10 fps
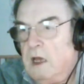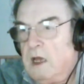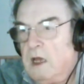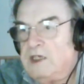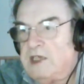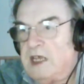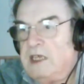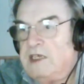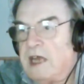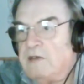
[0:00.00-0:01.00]
And it
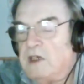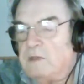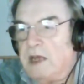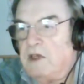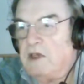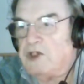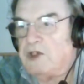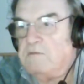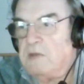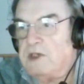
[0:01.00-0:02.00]
stays down till about
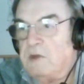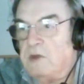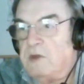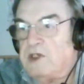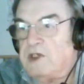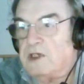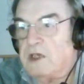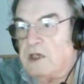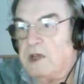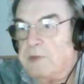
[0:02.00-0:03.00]
lunchtime Monday when it starts
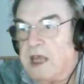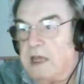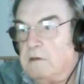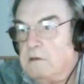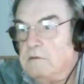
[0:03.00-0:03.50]
going up again.